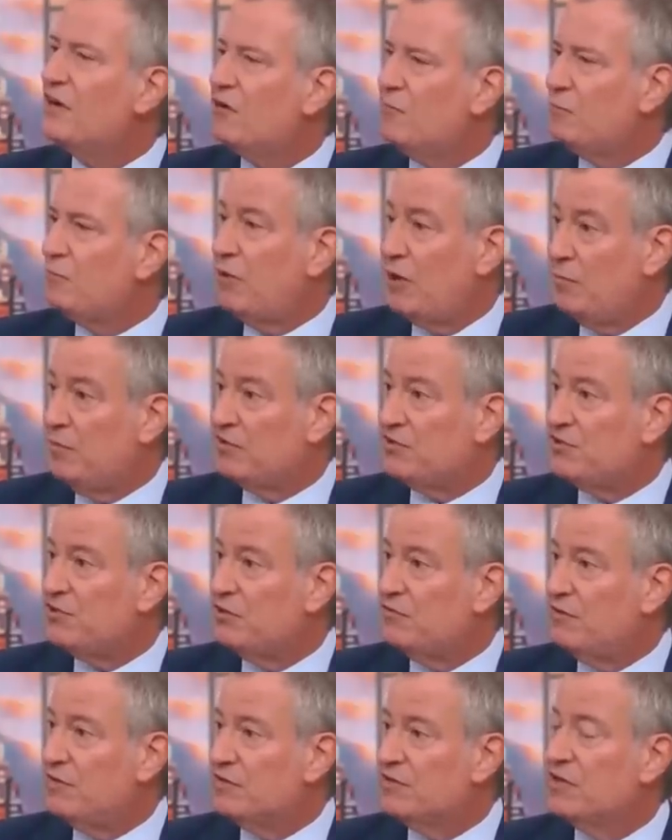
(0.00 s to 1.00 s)
our public
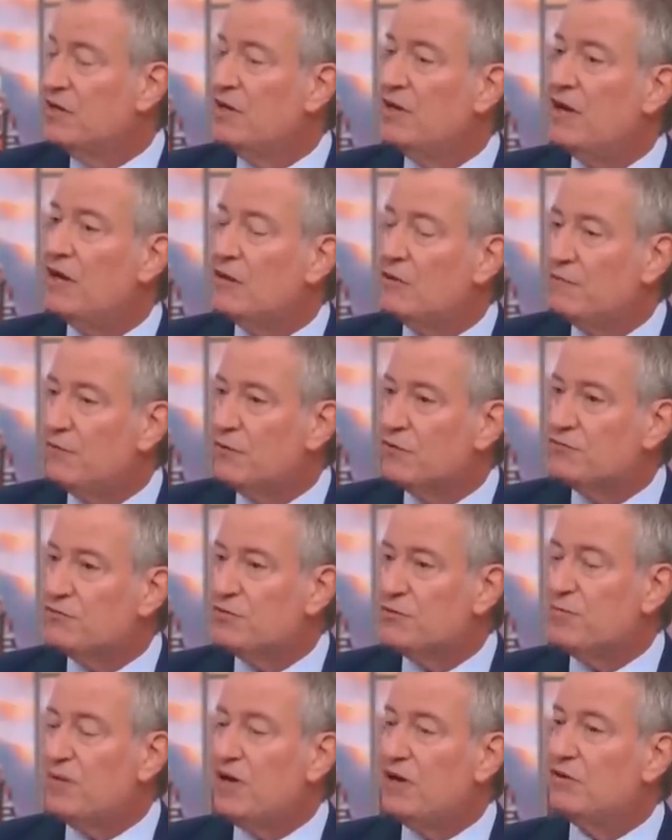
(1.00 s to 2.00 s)
servants and our
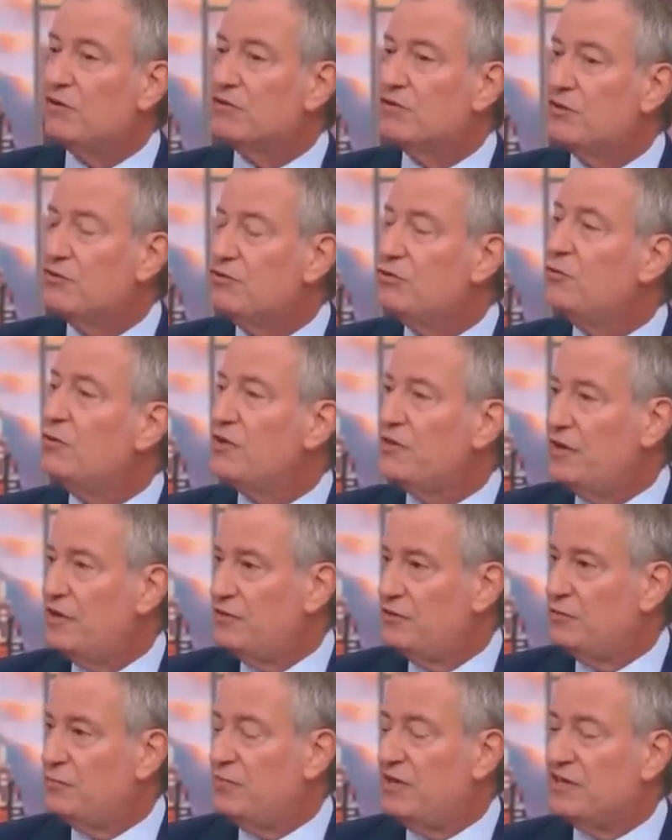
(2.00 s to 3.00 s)
first responders to do what
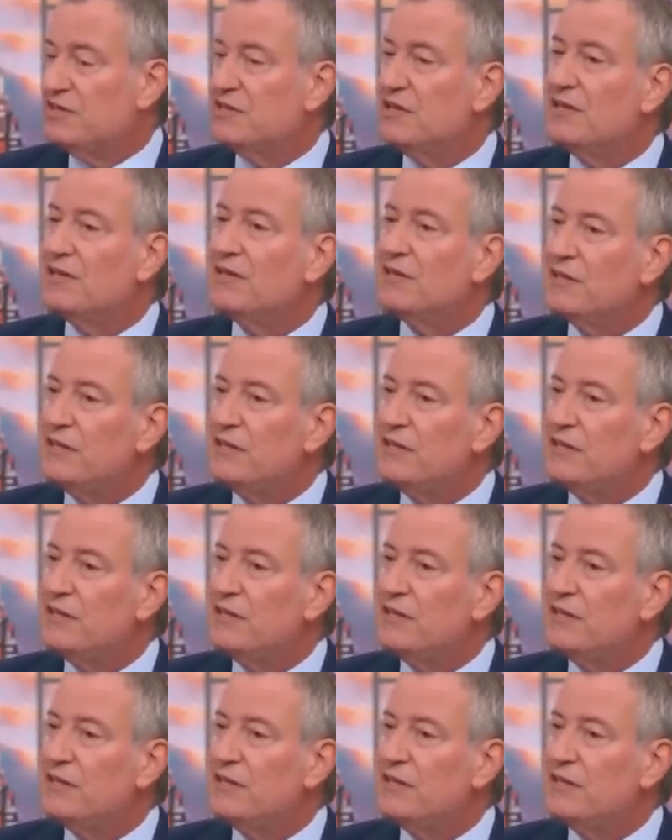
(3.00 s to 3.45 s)
they do best